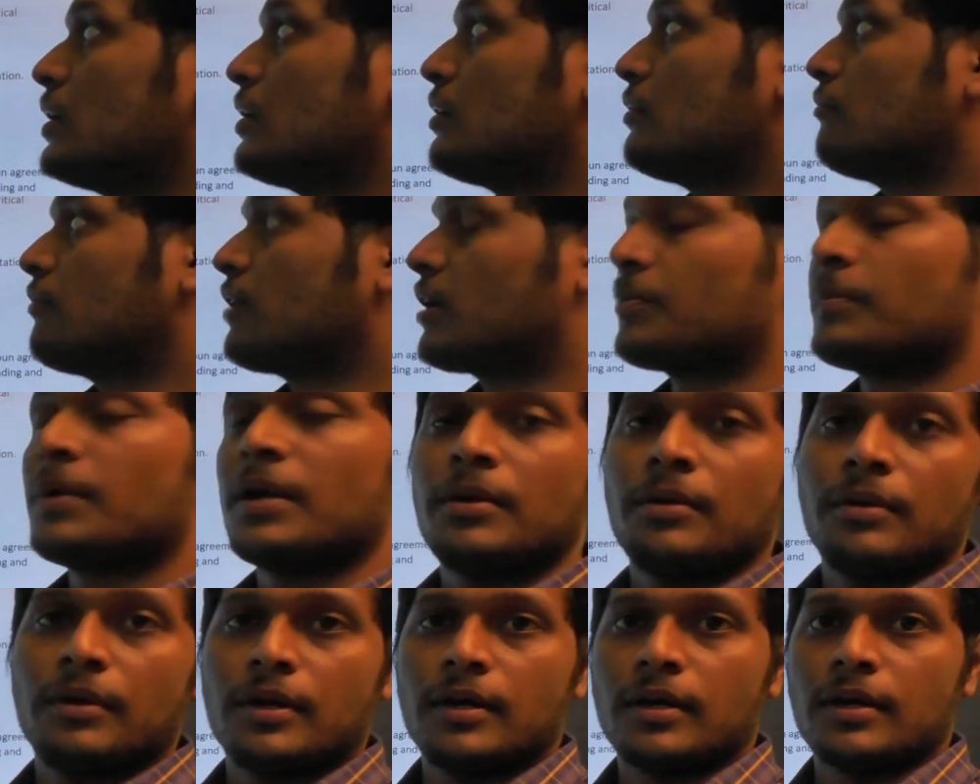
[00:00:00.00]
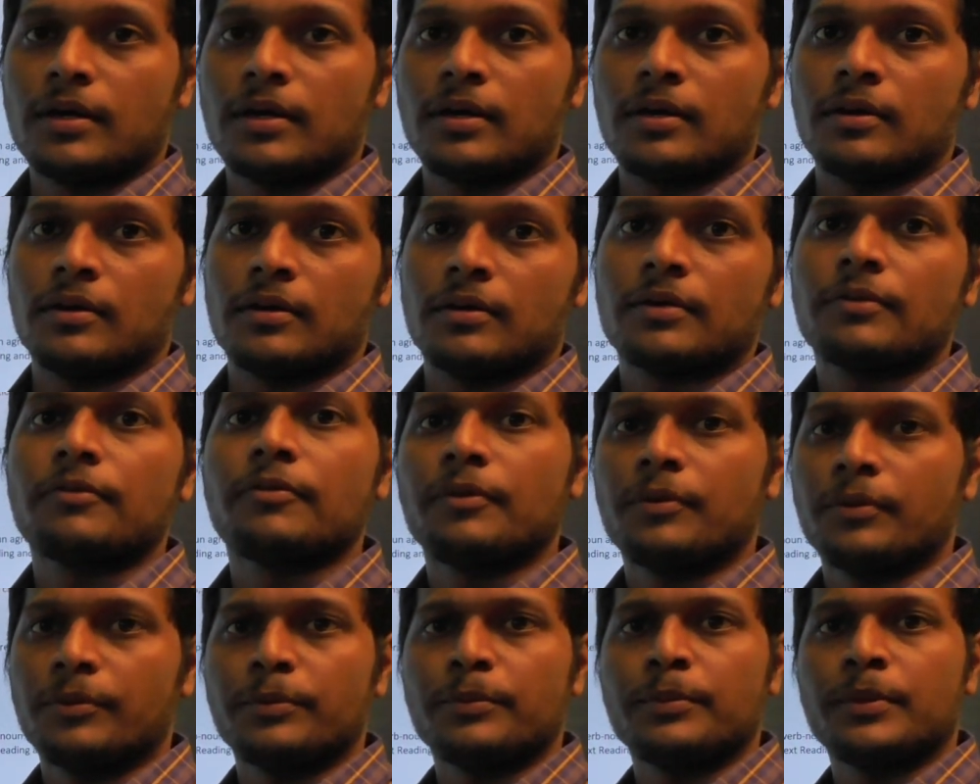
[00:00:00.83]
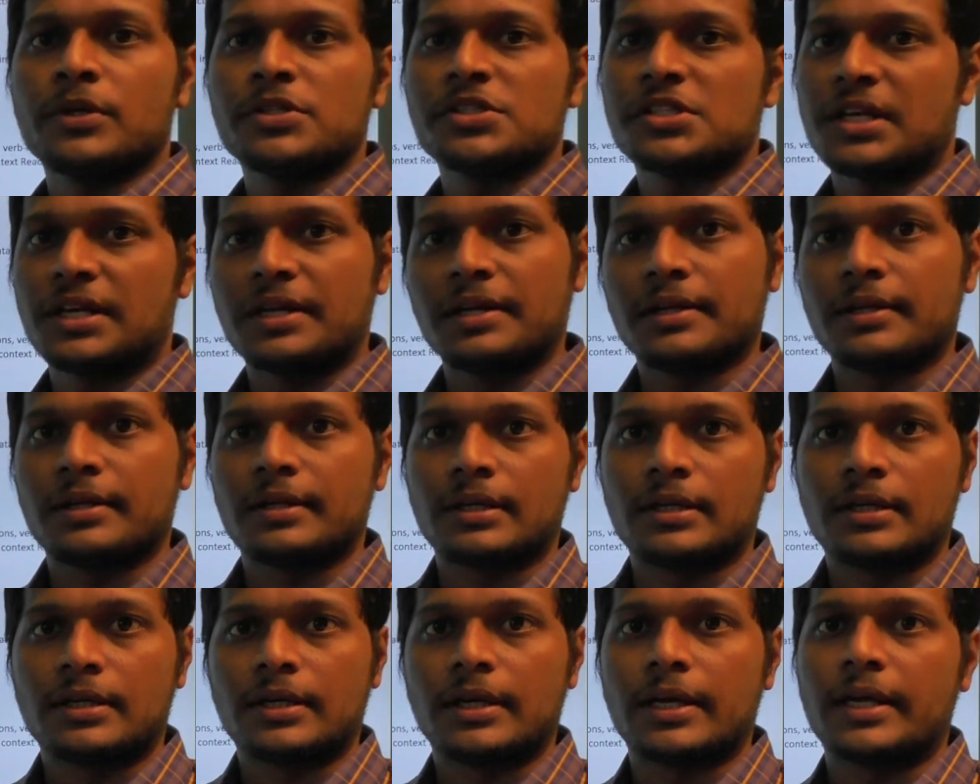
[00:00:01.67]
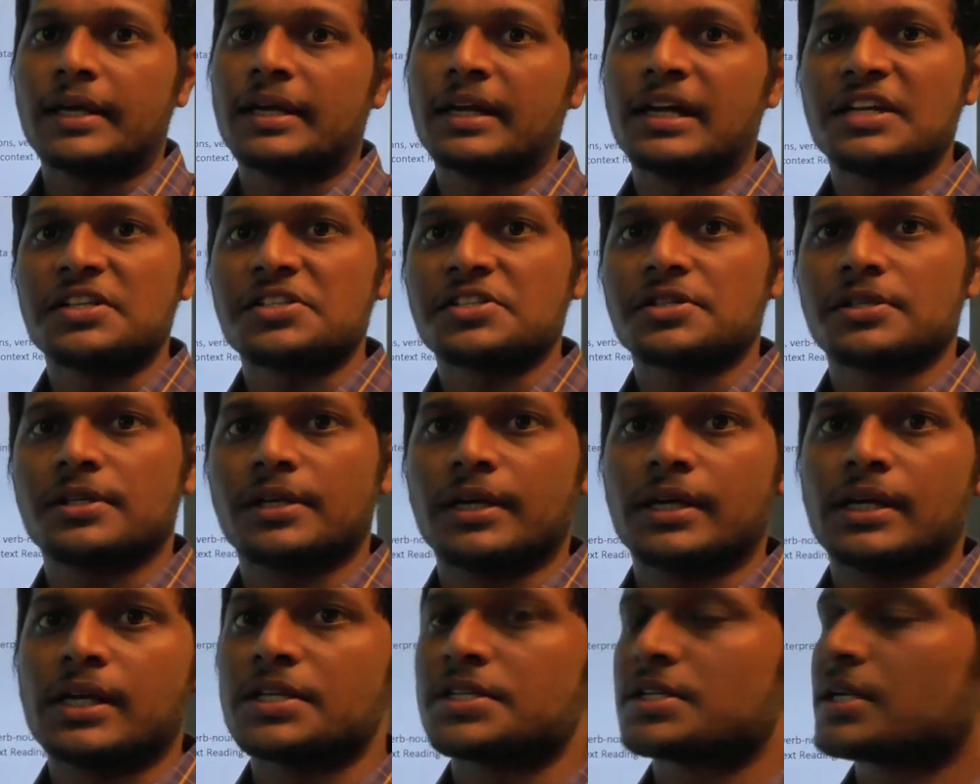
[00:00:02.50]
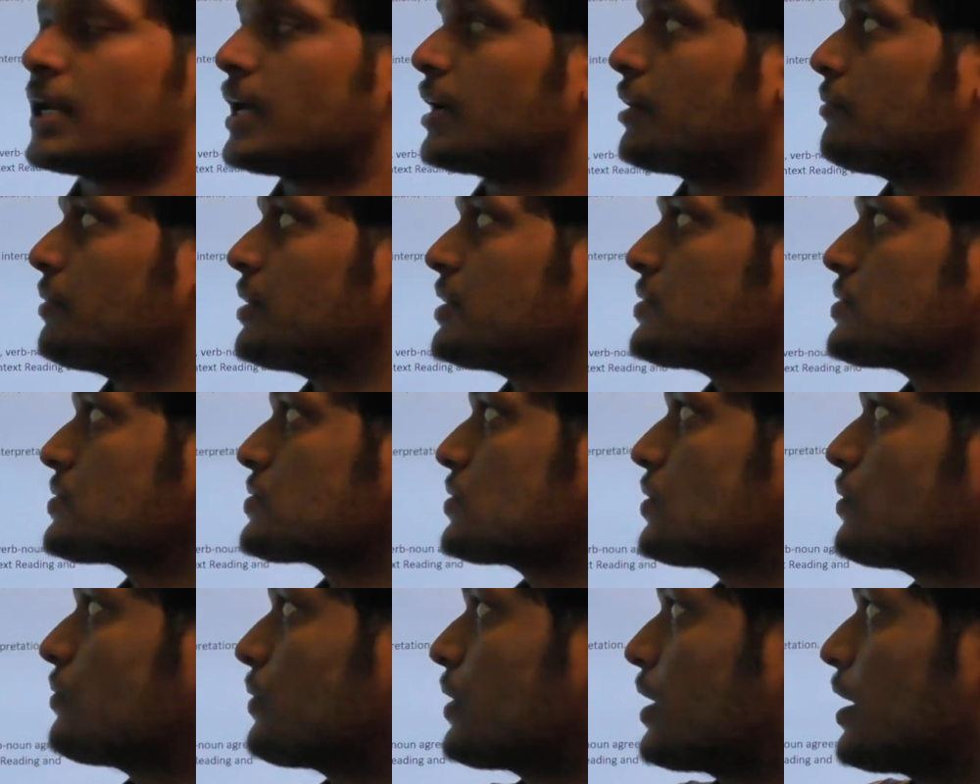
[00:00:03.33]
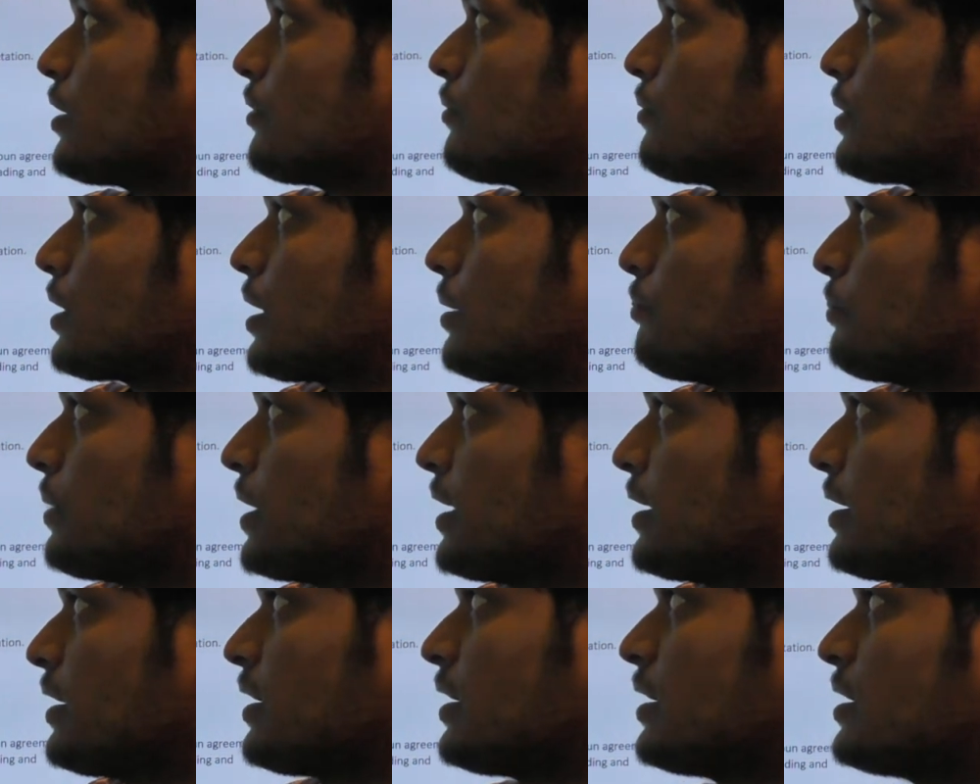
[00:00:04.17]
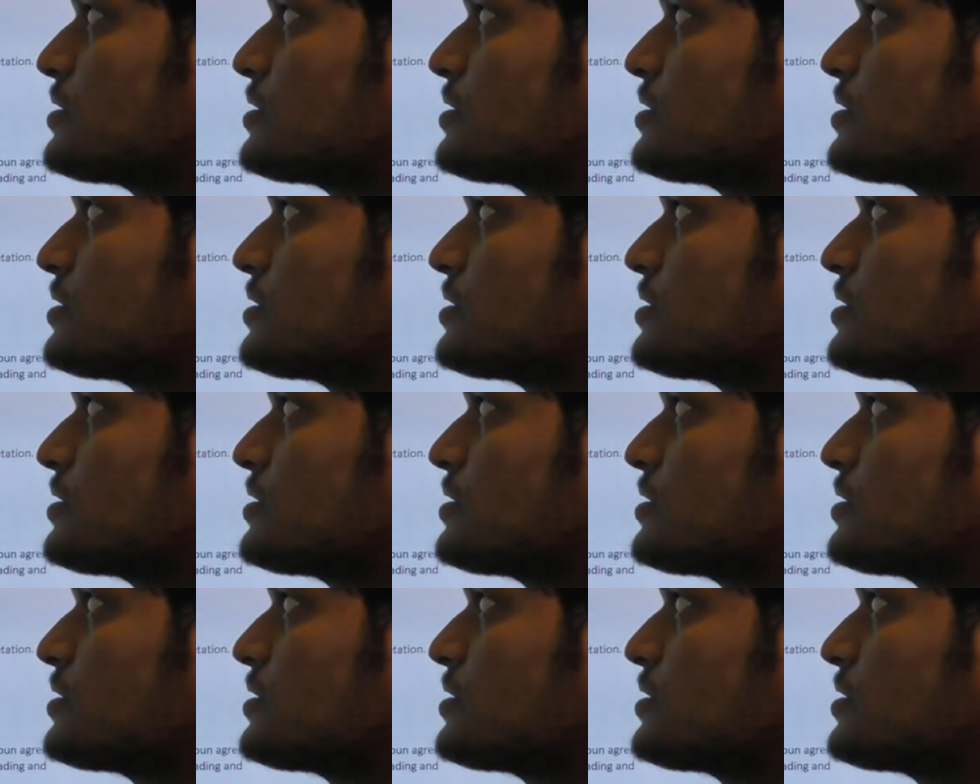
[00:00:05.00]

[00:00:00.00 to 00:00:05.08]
verbal uh, mostly uh, English English language. So we have complete English